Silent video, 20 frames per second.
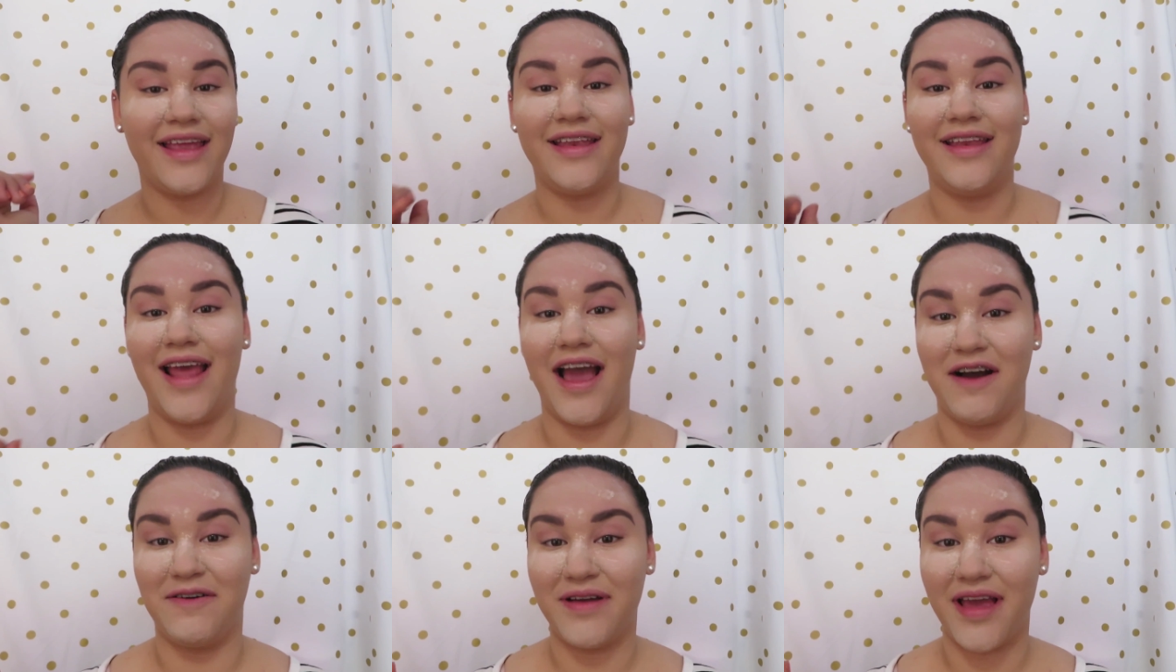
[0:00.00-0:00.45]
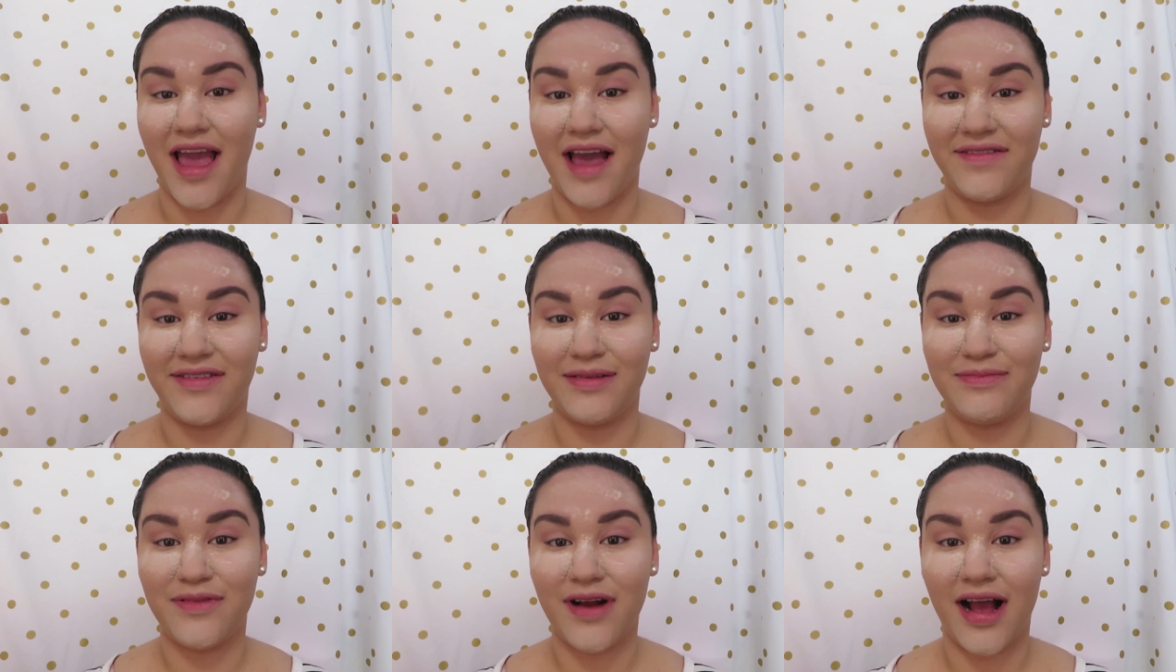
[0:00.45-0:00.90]
Now we
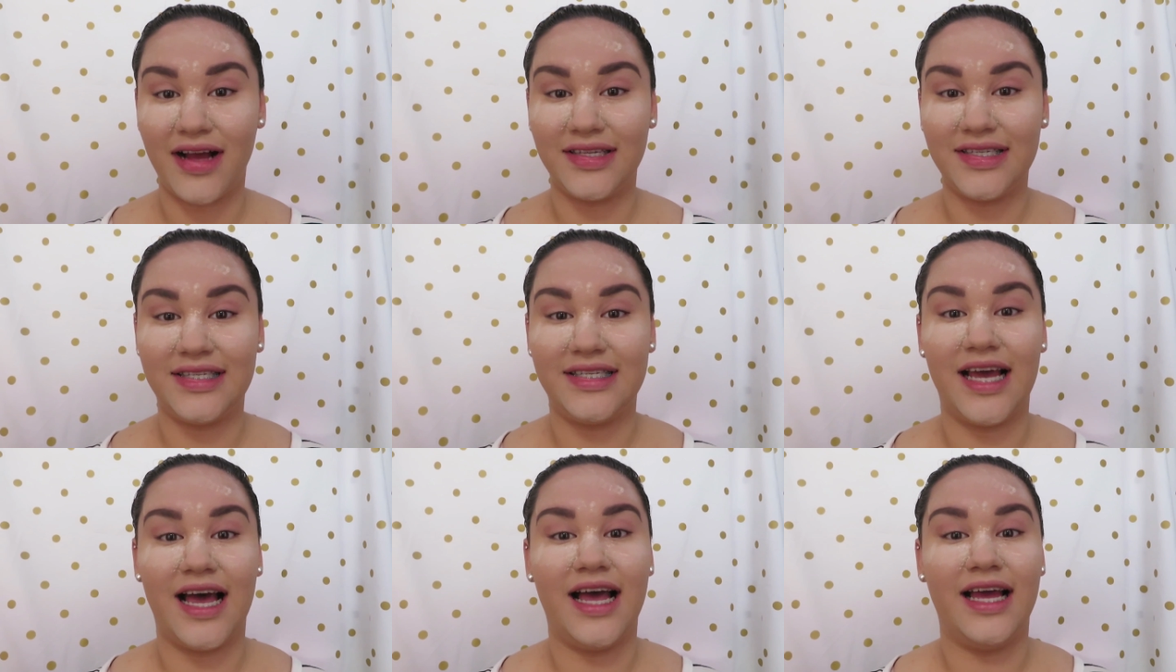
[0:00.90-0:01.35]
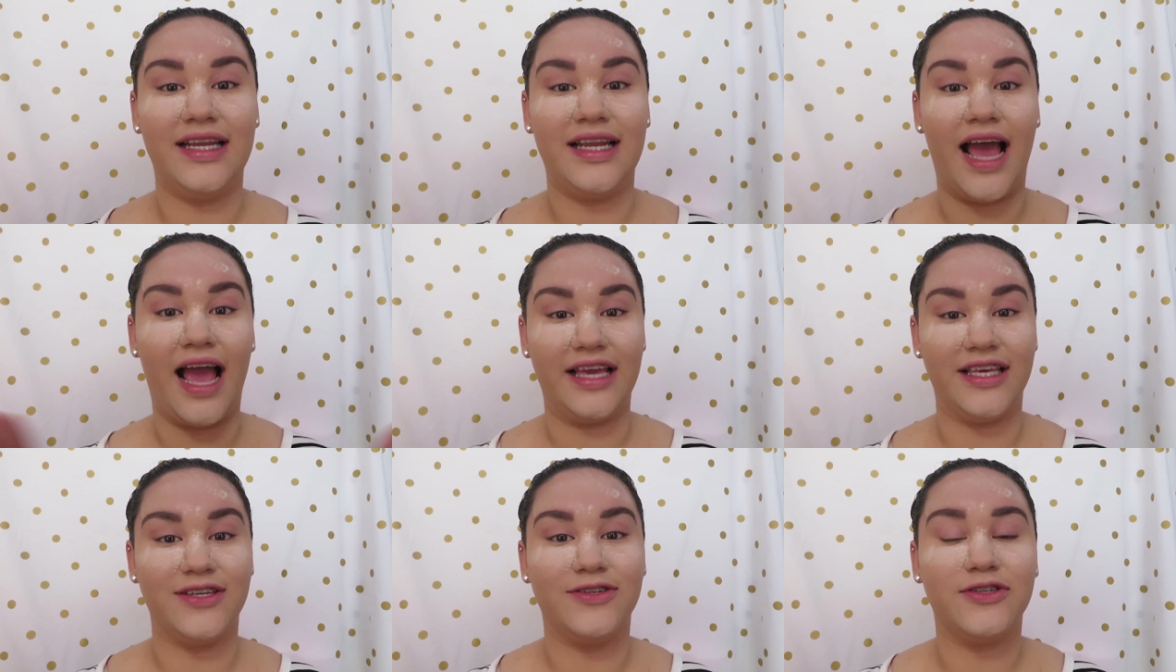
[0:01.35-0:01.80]
have our brows done.
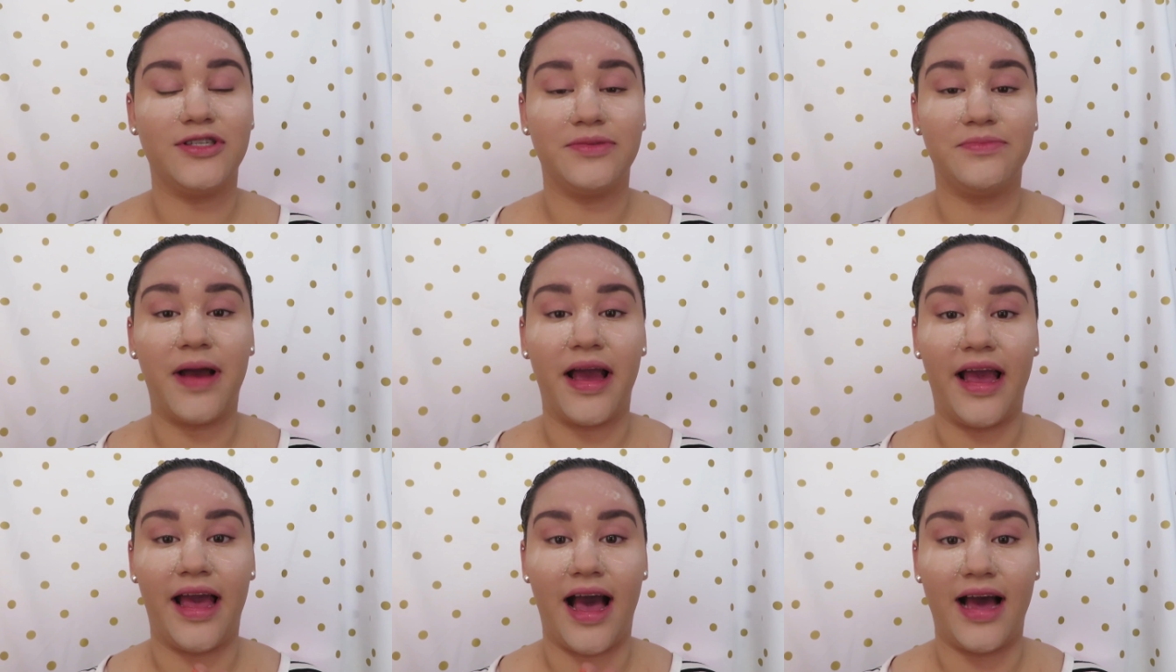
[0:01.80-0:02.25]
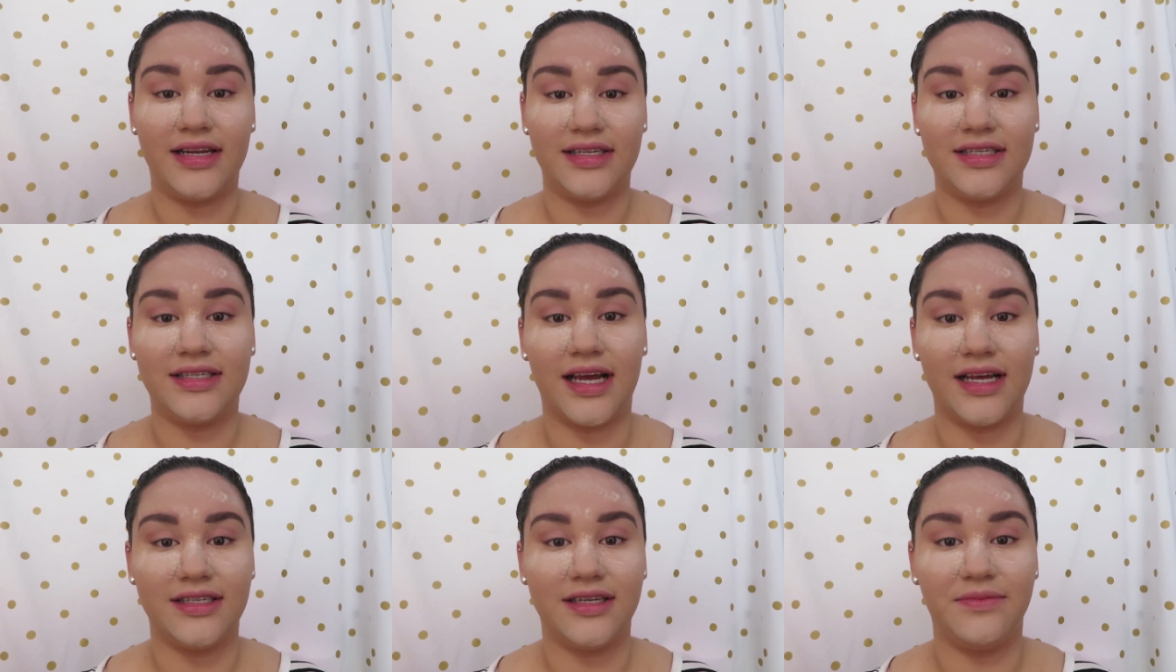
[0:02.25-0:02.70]
I used my
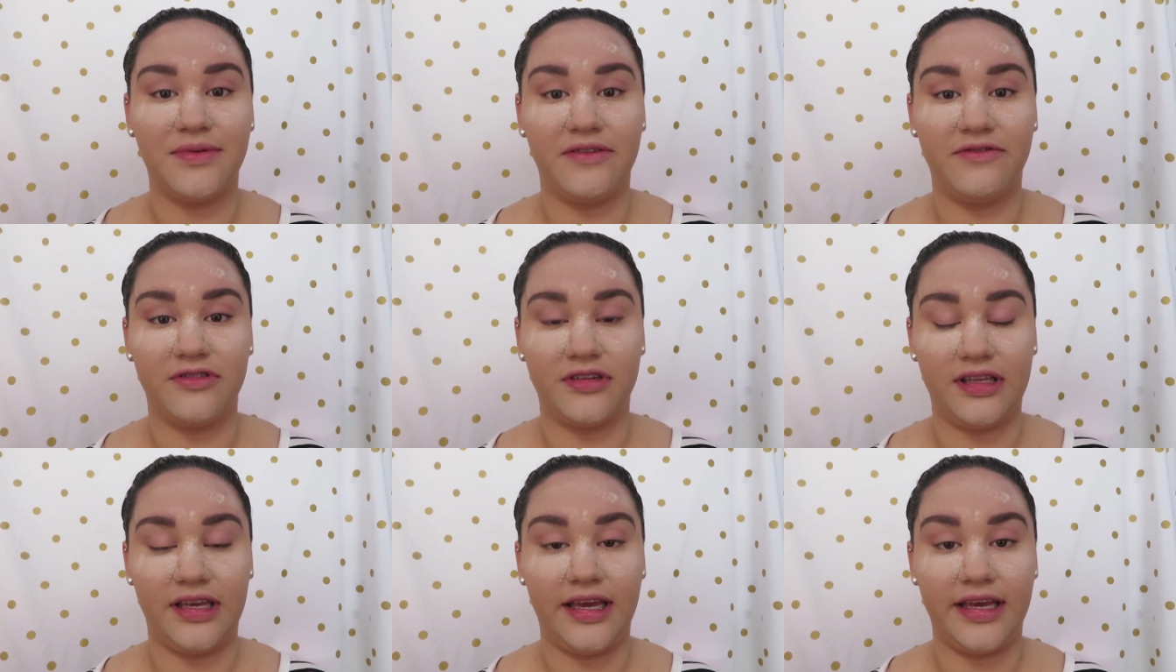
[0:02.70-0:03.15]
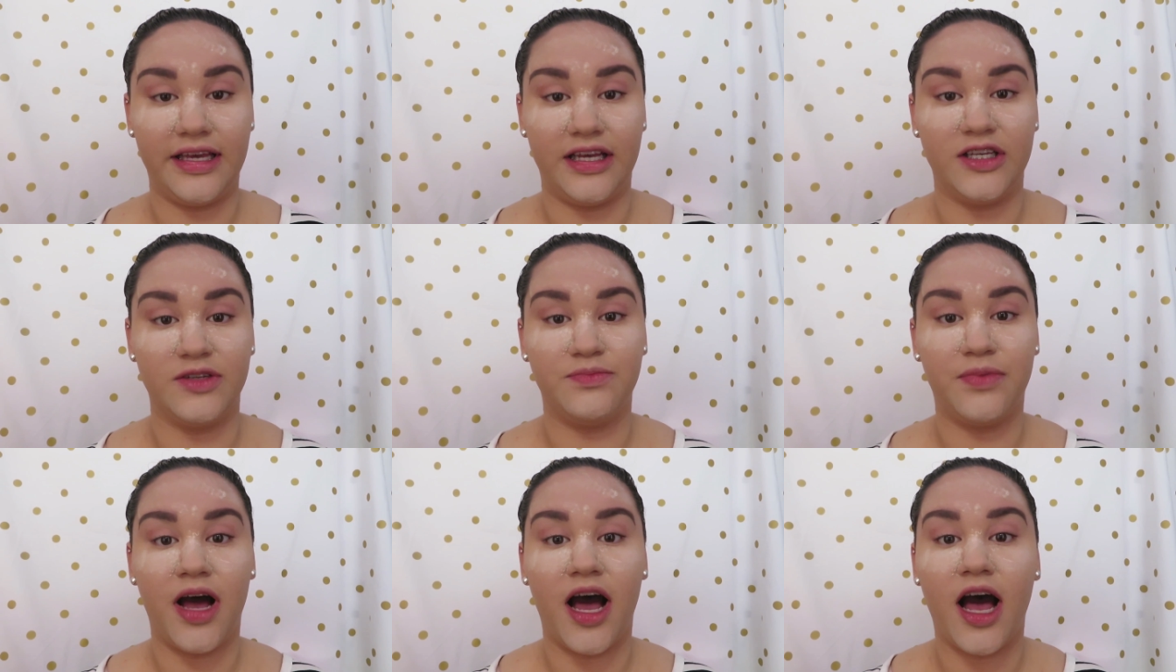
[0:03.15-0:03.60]
Anastasia Beverly
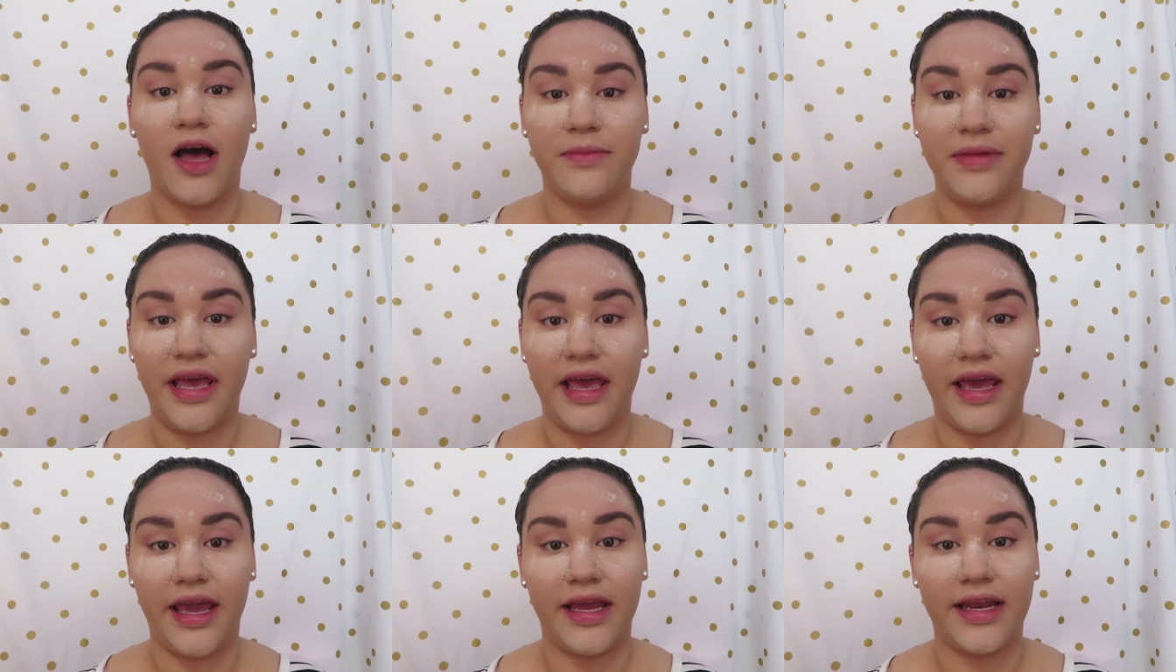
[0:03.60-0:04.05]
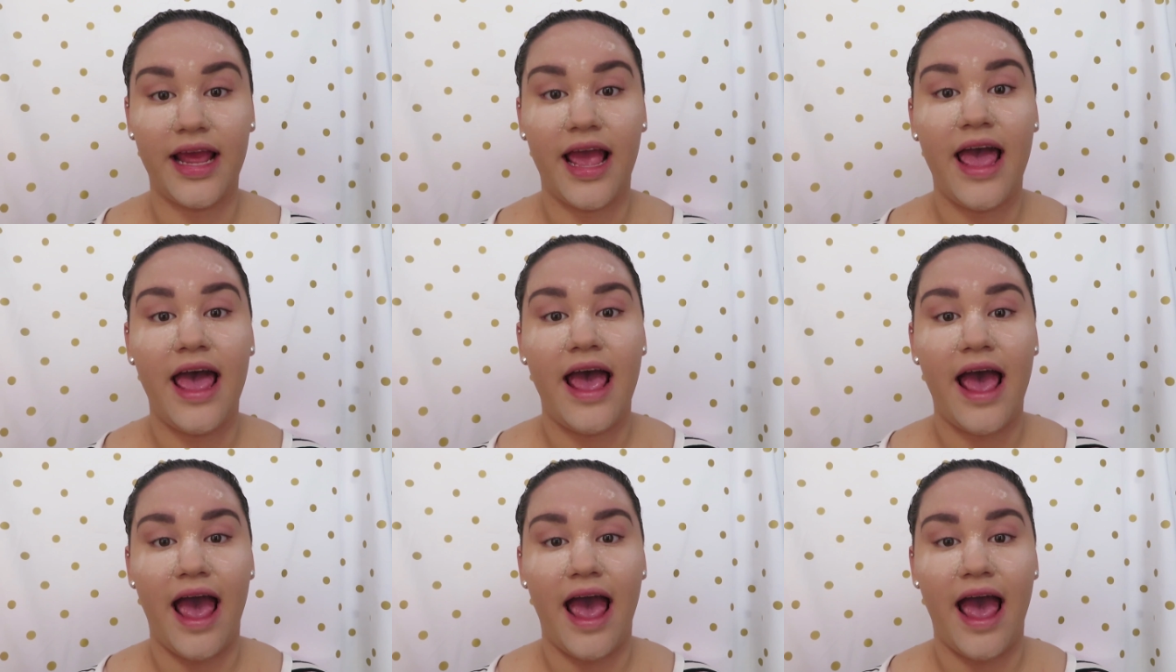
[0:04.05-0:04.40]
Hills pomade,